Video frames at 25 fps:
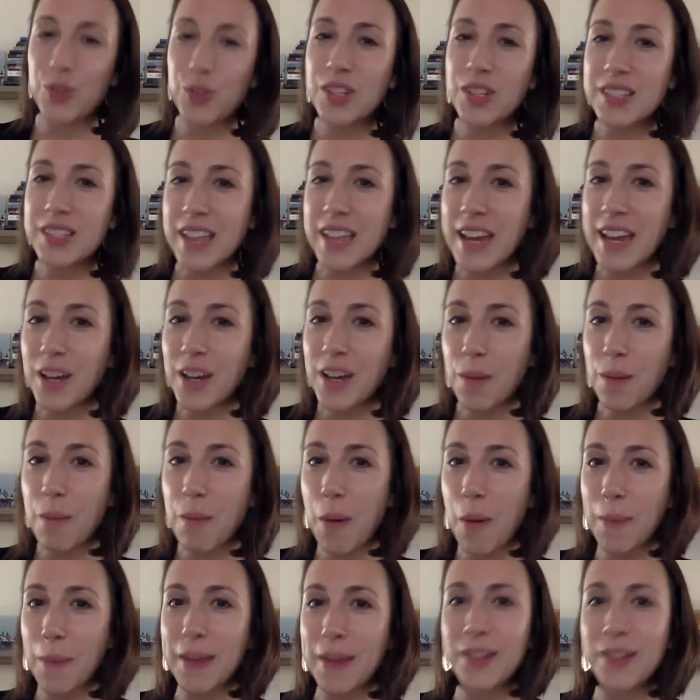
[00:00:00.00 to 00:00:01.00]
So just
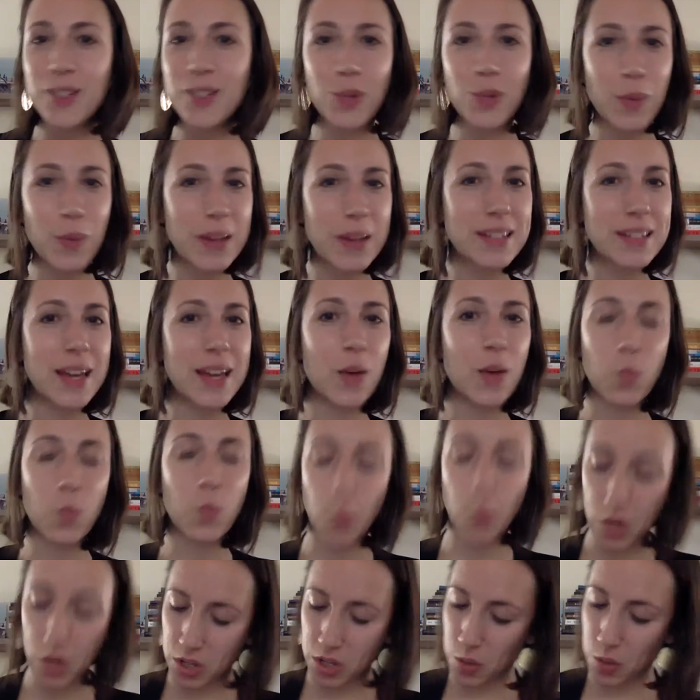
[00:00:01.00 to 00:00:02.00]
take a moment to write
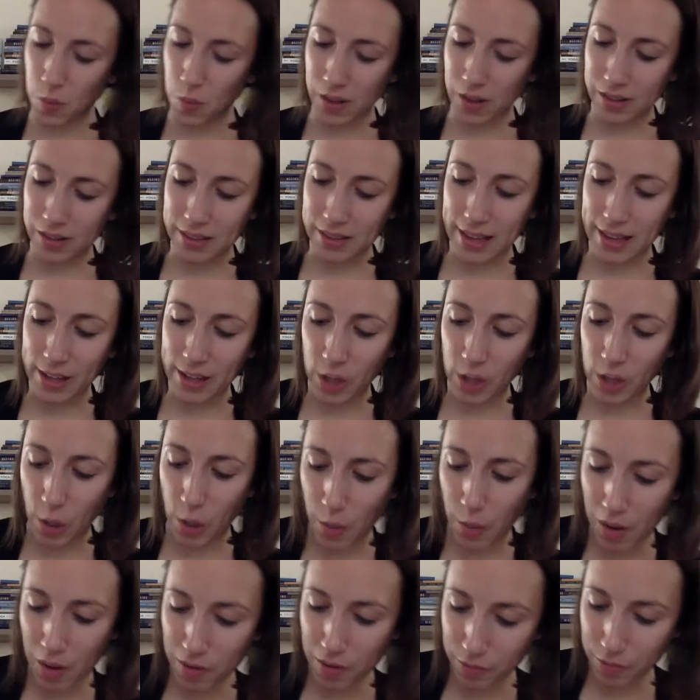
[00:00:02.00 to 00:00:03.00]
down what you want to
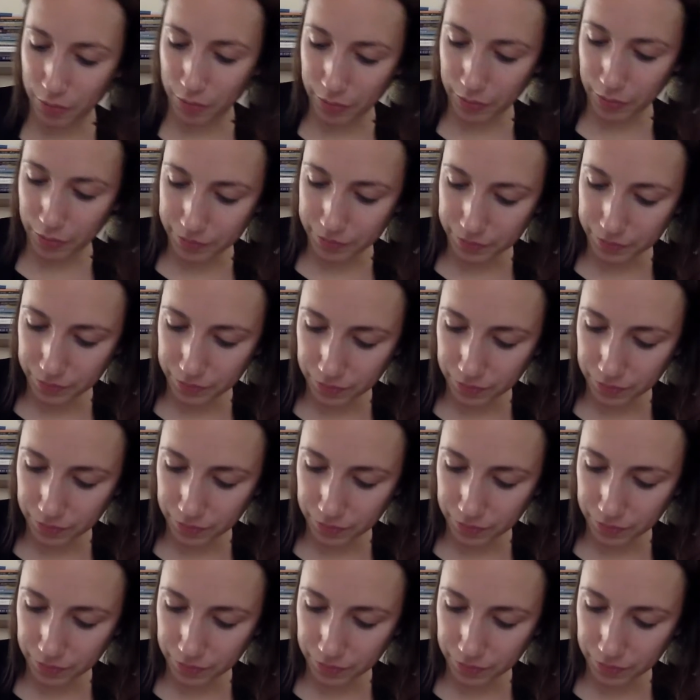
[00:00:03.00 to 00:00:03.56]
let go of.